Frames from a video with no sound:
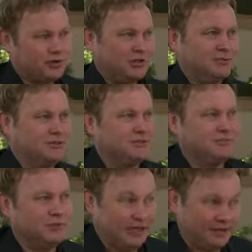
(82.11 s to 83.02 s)
Columbus
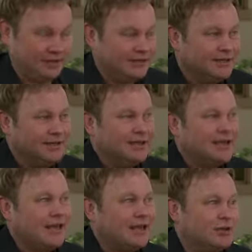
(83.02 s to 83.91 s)
lately
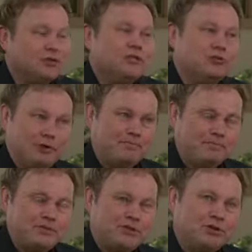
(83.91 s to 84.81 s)
and looked into him.
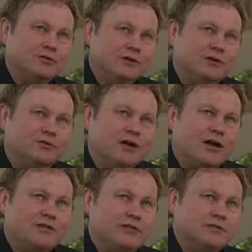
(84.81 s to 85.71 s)
So,
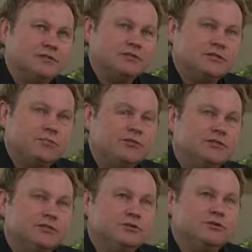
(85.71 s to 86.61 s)
this
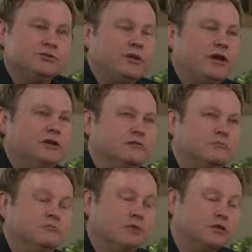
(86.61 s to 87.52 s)
person who's painted
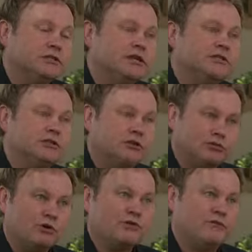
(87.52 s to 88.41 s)
mostly as a
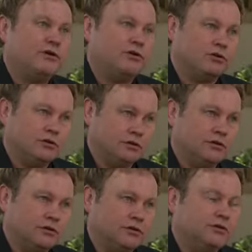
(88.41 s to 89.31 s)
heroic figure
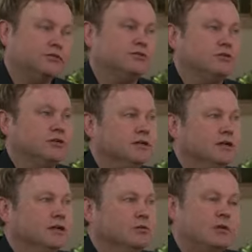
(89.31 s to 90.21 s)
in history,
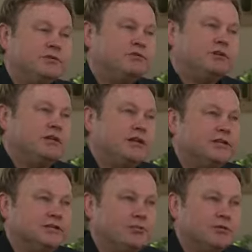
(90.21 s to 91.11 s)
what was he really like
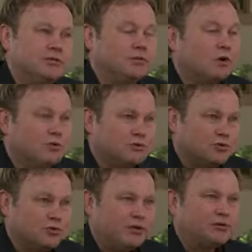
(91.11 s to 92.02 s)
as a person? What was
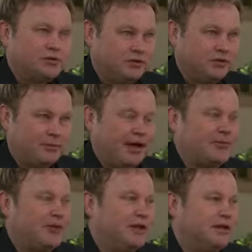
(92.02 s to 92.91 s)
the real deal
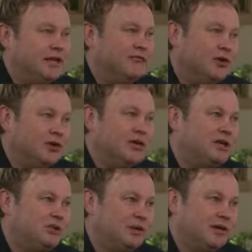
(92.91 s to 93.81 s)
back then? And if you look
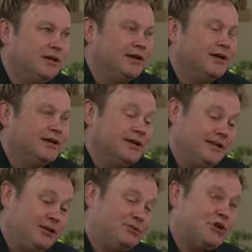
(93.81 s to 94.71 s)
into it,
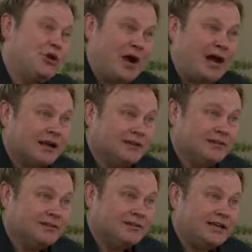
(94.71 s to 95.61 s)
he was a quack
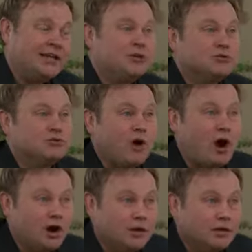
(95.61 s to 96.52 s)
and he was wrong,